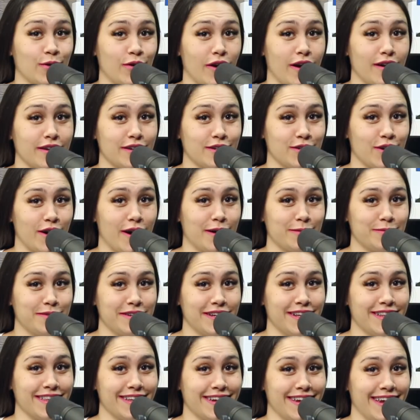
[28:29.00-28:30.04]
karate chopped
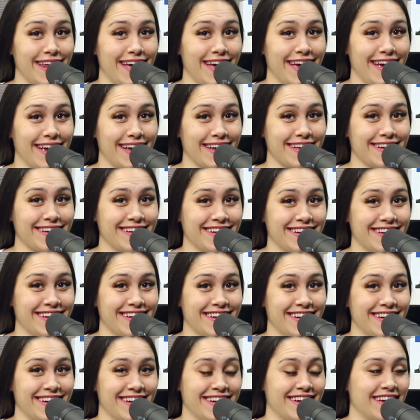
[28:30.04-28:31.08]
in the
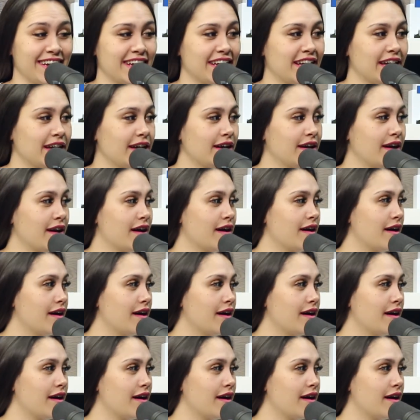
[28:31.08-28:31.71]
neck.